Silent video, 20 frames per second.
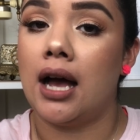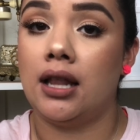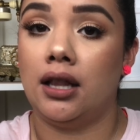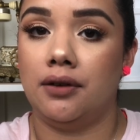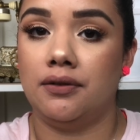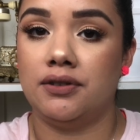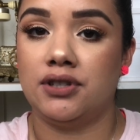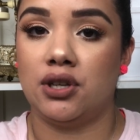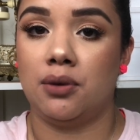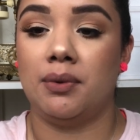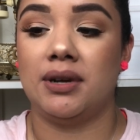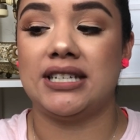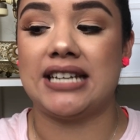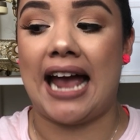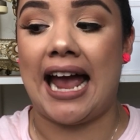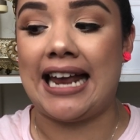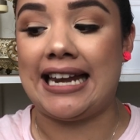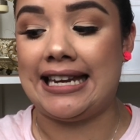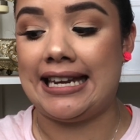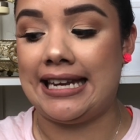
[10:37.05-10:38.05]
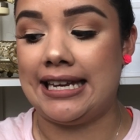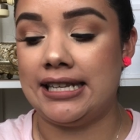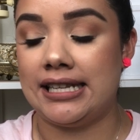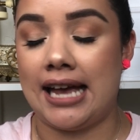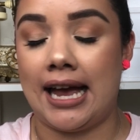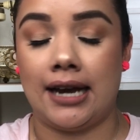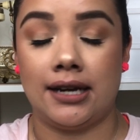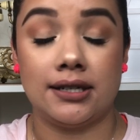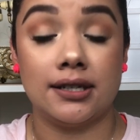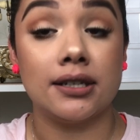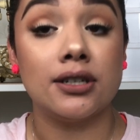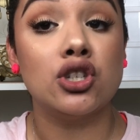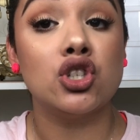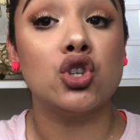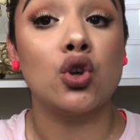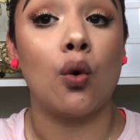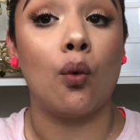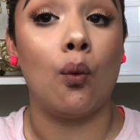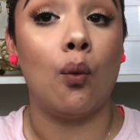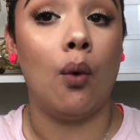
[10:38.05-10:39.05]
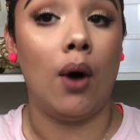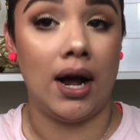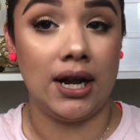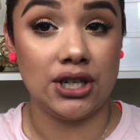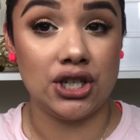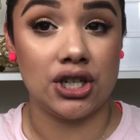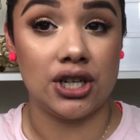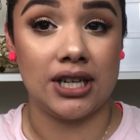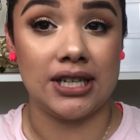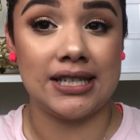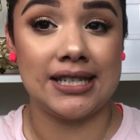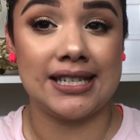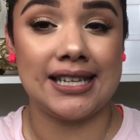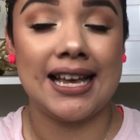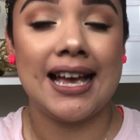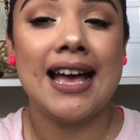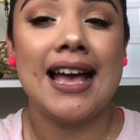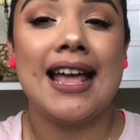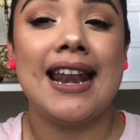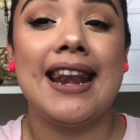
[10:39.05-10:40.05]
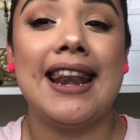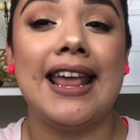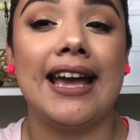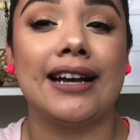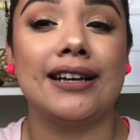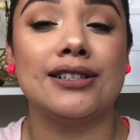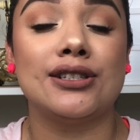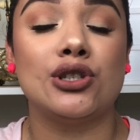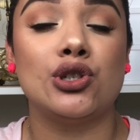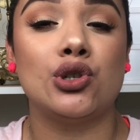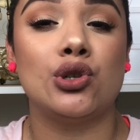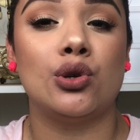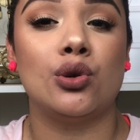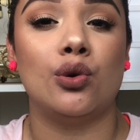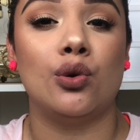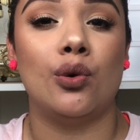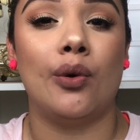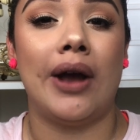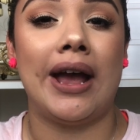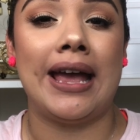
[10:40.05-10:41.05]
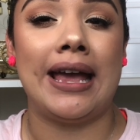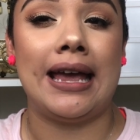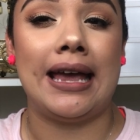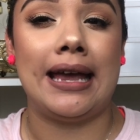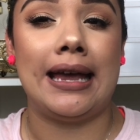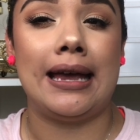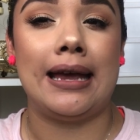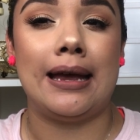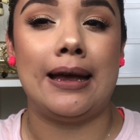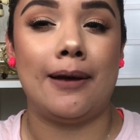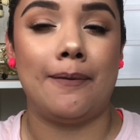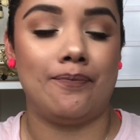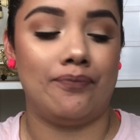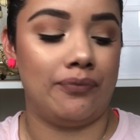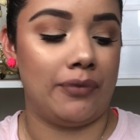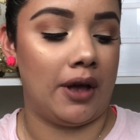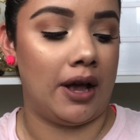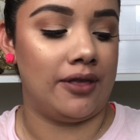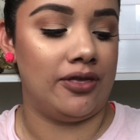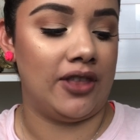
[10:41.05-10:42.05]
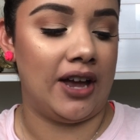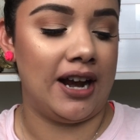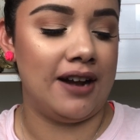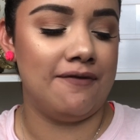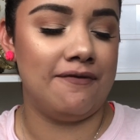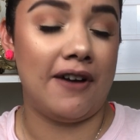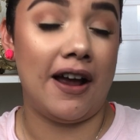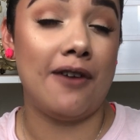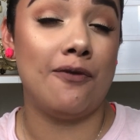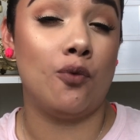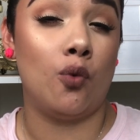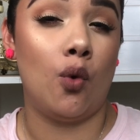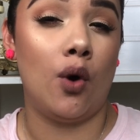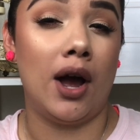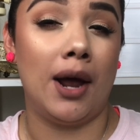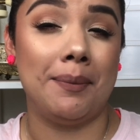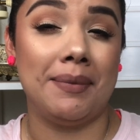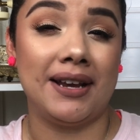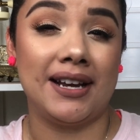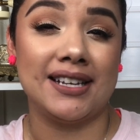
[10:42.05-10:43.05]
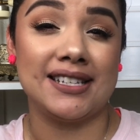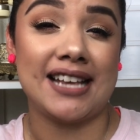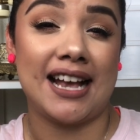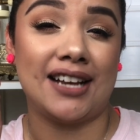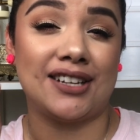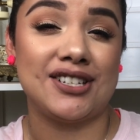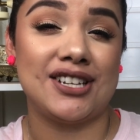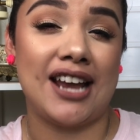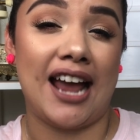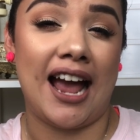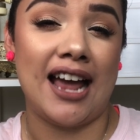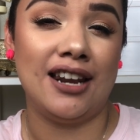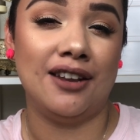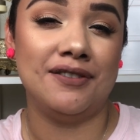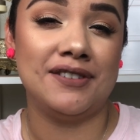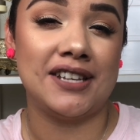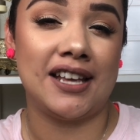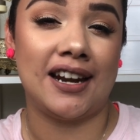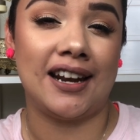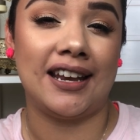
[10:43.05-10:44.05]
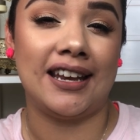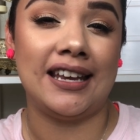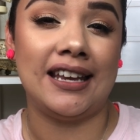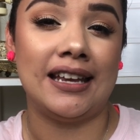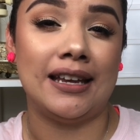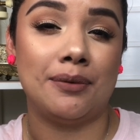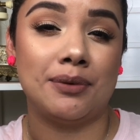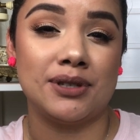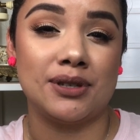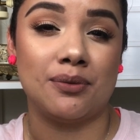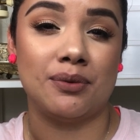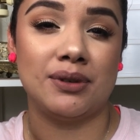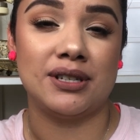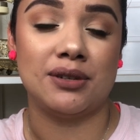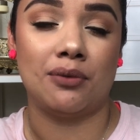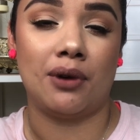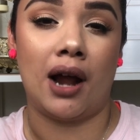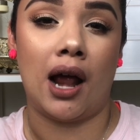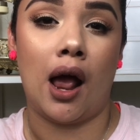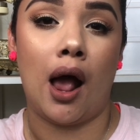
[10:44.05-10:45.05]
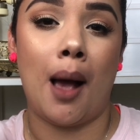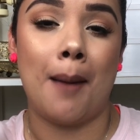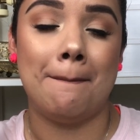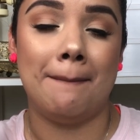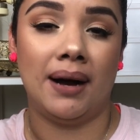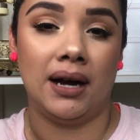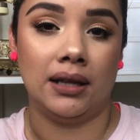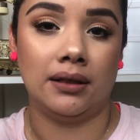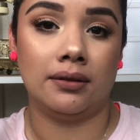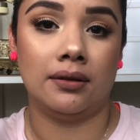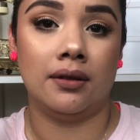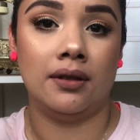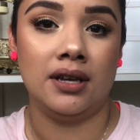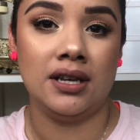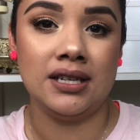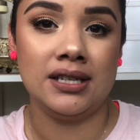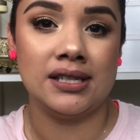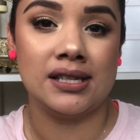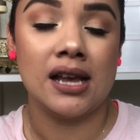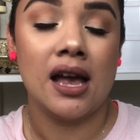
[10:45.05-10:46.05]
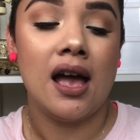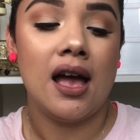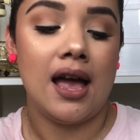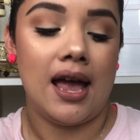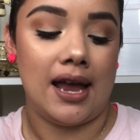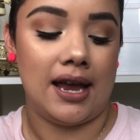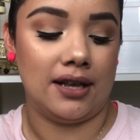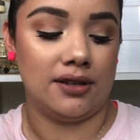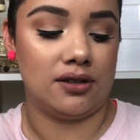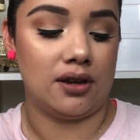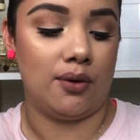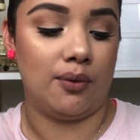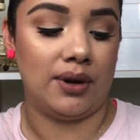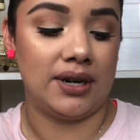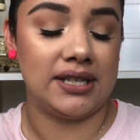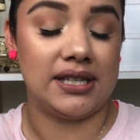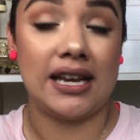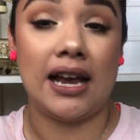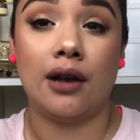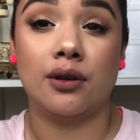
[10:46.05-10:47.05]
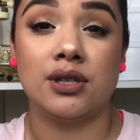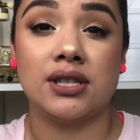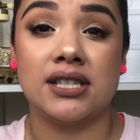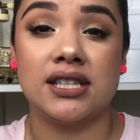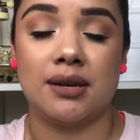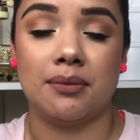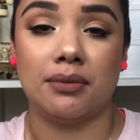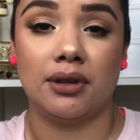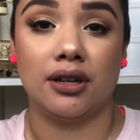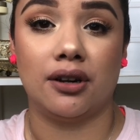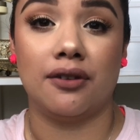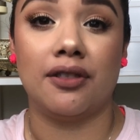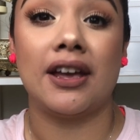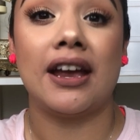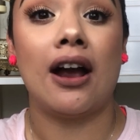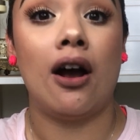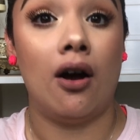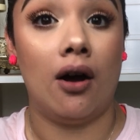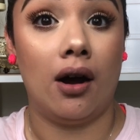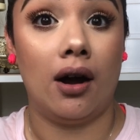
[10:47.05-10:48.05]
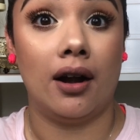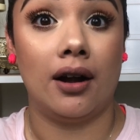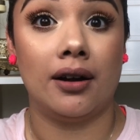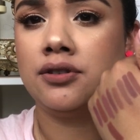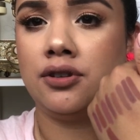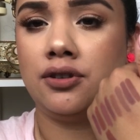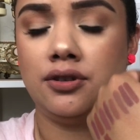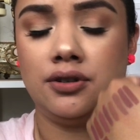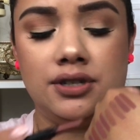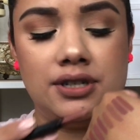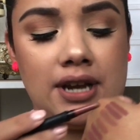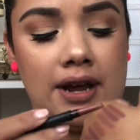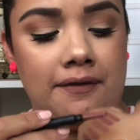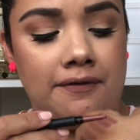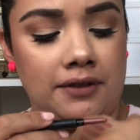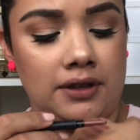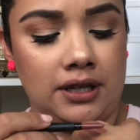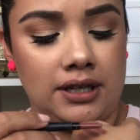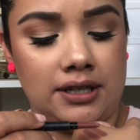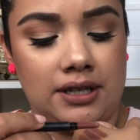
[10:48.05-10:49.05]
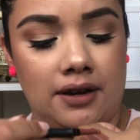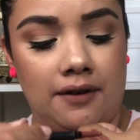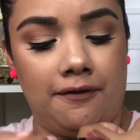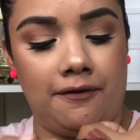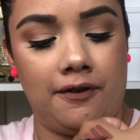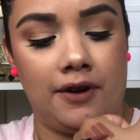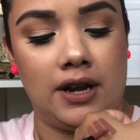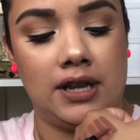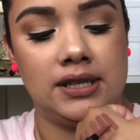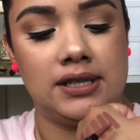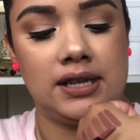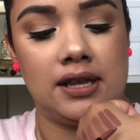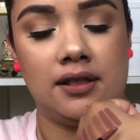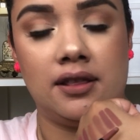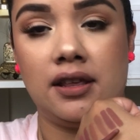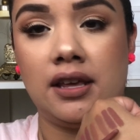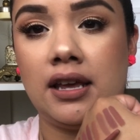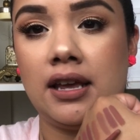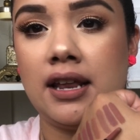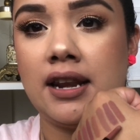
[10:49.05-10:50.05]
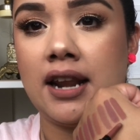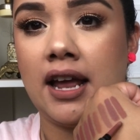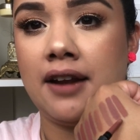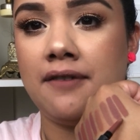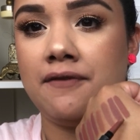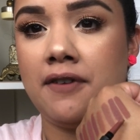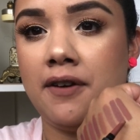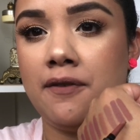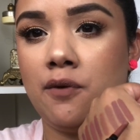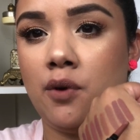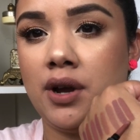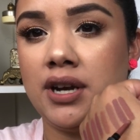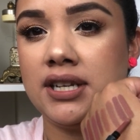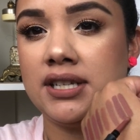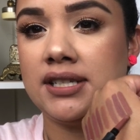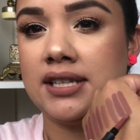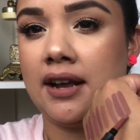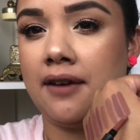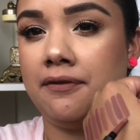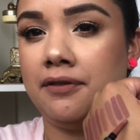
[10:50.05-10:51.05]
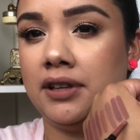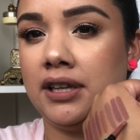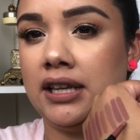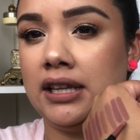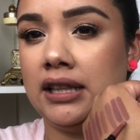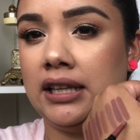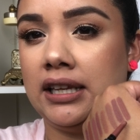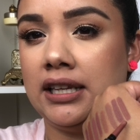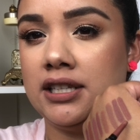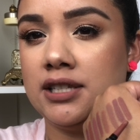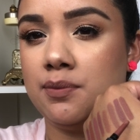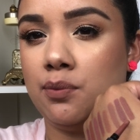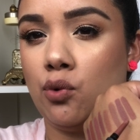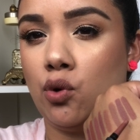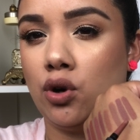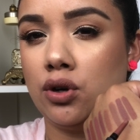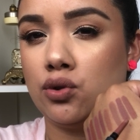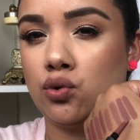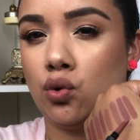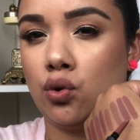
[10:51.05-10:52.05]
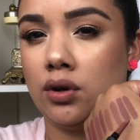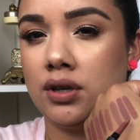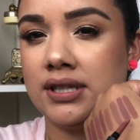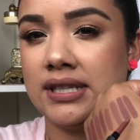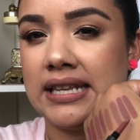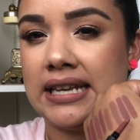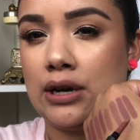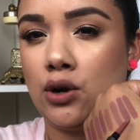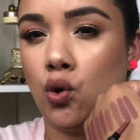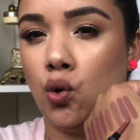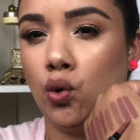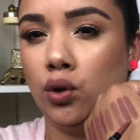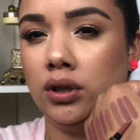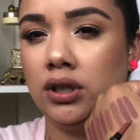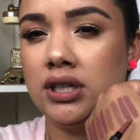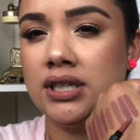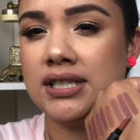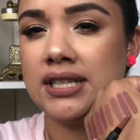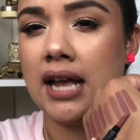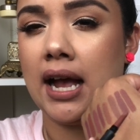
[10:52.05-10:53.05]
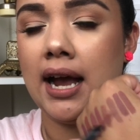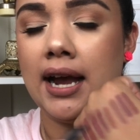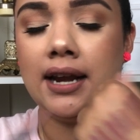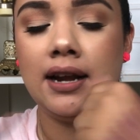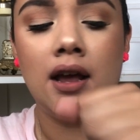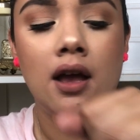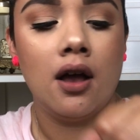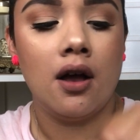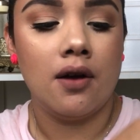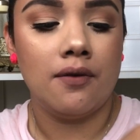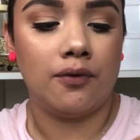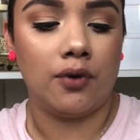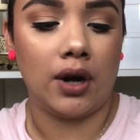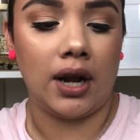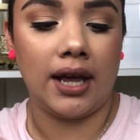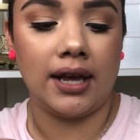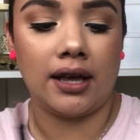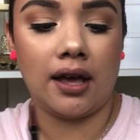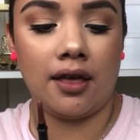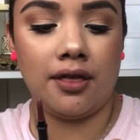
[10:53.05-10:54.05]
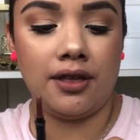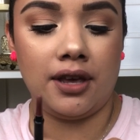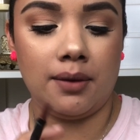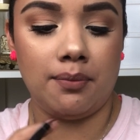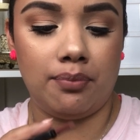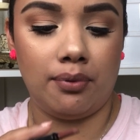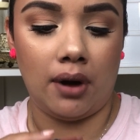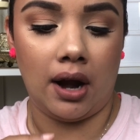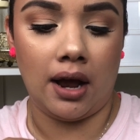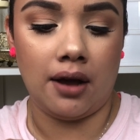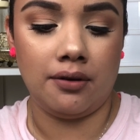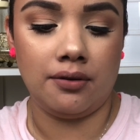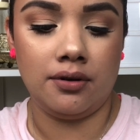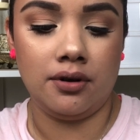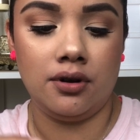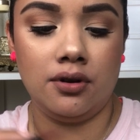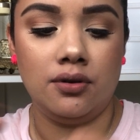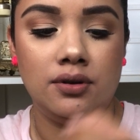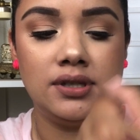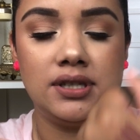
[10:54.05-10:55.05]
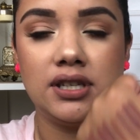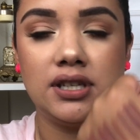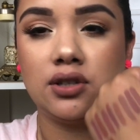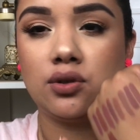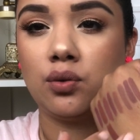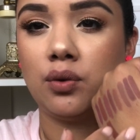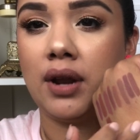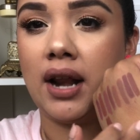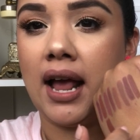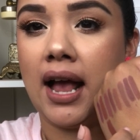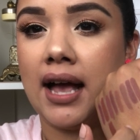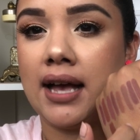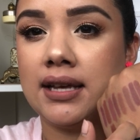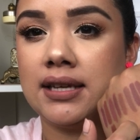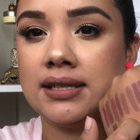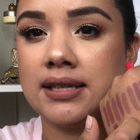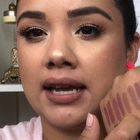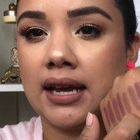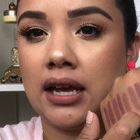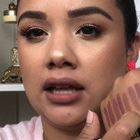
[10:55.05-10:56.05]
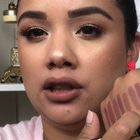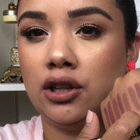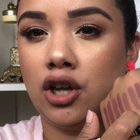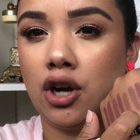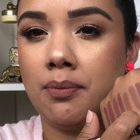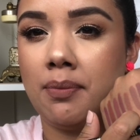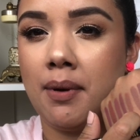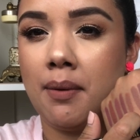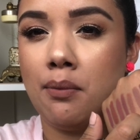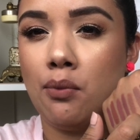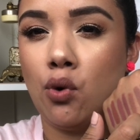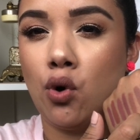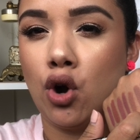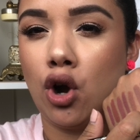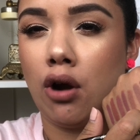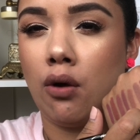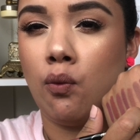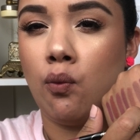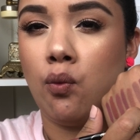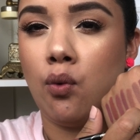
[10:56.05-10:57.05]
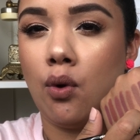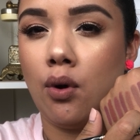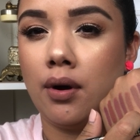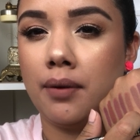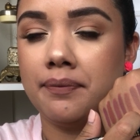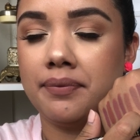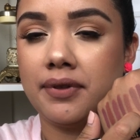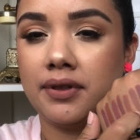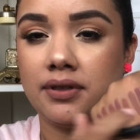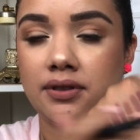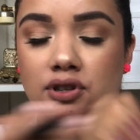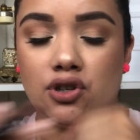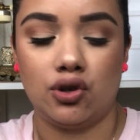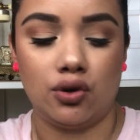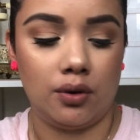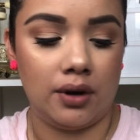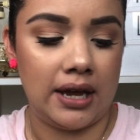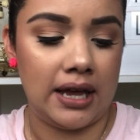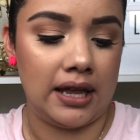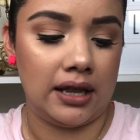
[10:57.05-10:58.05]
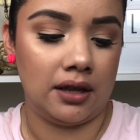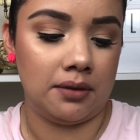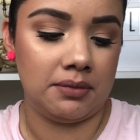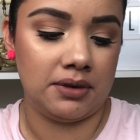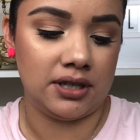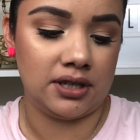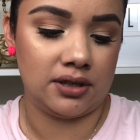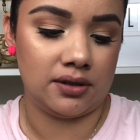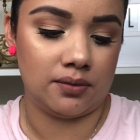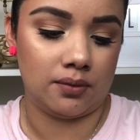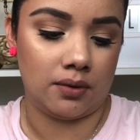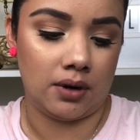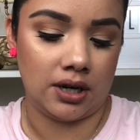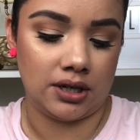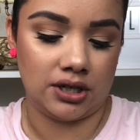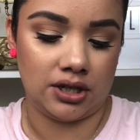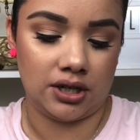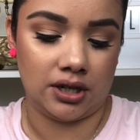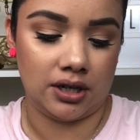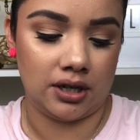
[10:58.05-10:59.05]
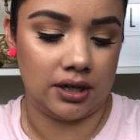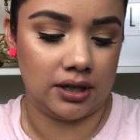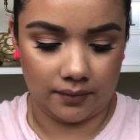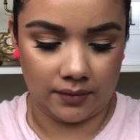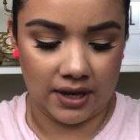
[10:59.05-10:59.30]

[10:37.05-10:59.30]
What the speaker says: I love it so much. I need to actually swatch it next to the 951, because actually Iluvsarahii was the reason why I bought this, and so I want to see how similar they are. So they're definitely different. The 951 is definitely leans more towards the cooler side for like the brown nudes. This one has like a little bit more warmth to it. Let me swatch it.